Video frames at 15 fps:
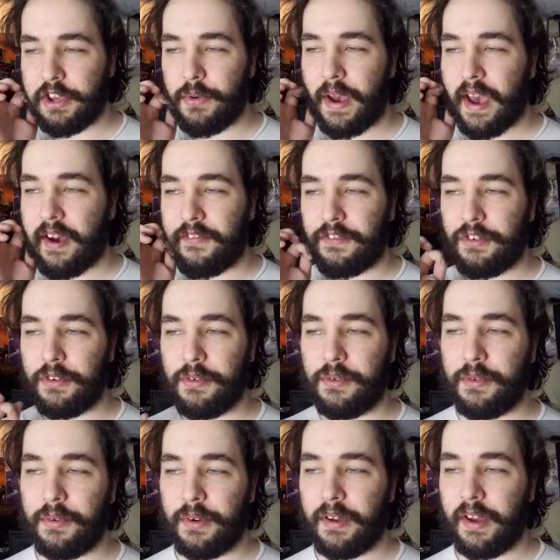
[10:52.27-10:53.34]
you have
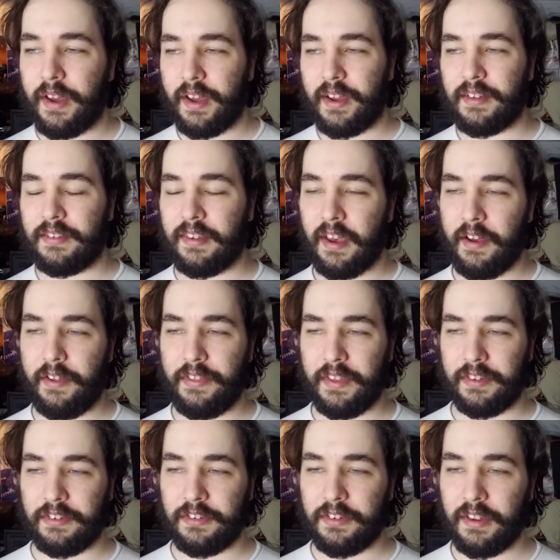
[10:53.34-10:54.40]
to tell
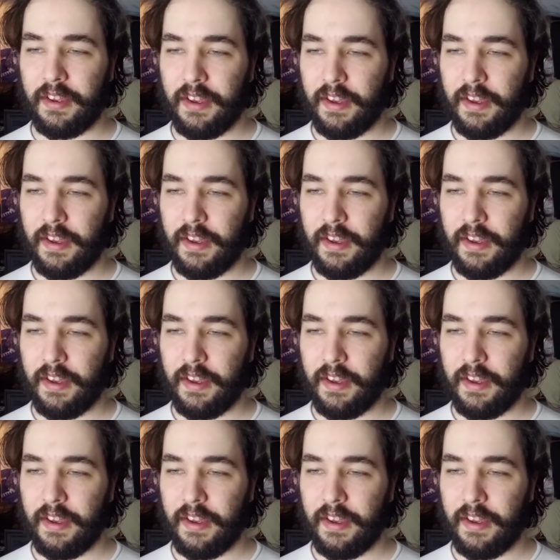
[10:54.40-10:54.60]
this